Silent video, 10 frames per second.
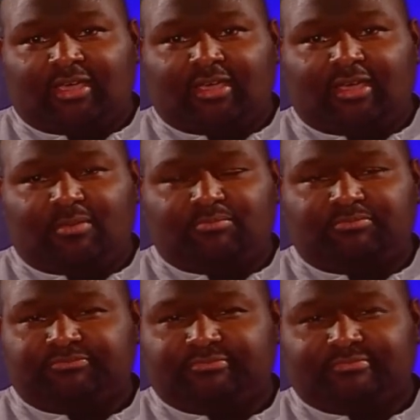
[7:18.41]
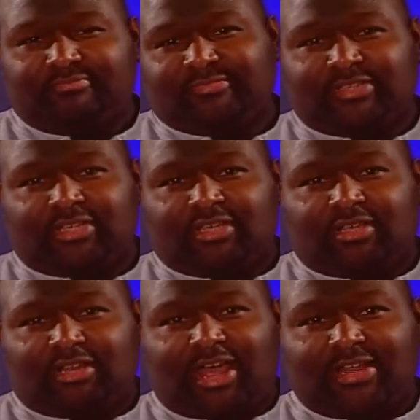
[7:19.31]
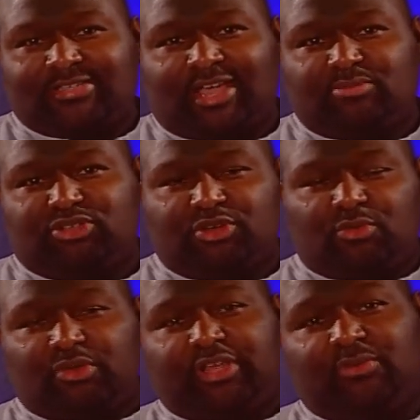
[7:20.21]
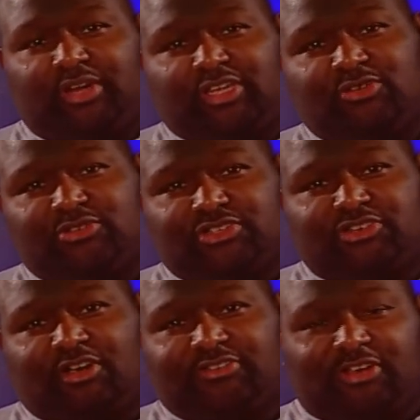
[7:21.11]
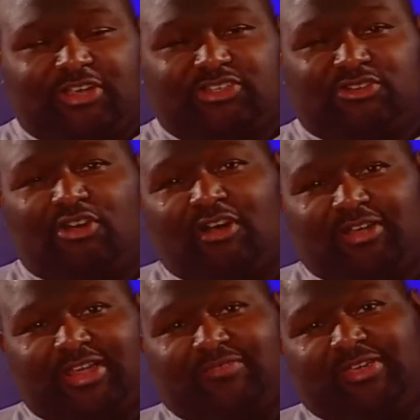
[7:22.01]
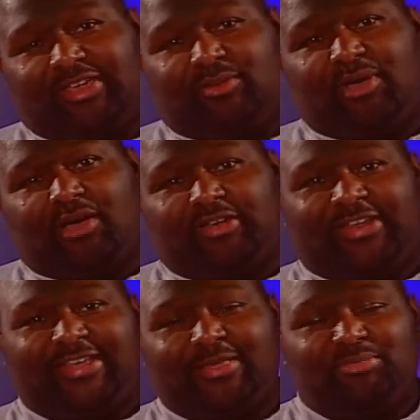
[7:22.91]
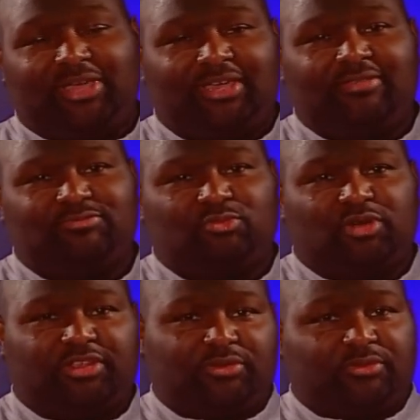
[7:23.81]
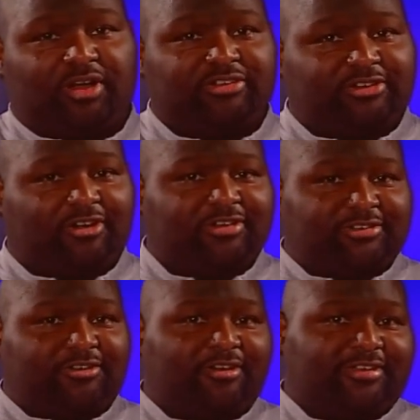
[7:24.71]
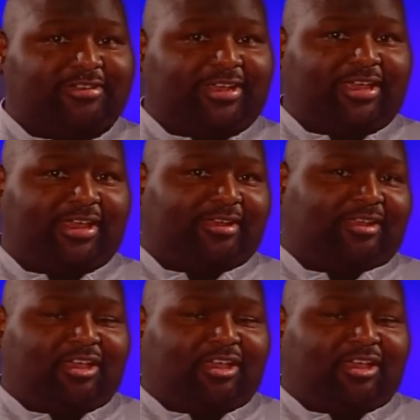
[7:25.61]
A lot of times you don't really want to use a Charizard because you'll hardly ever get him out. And him being one of the rarest cards and hardest to get,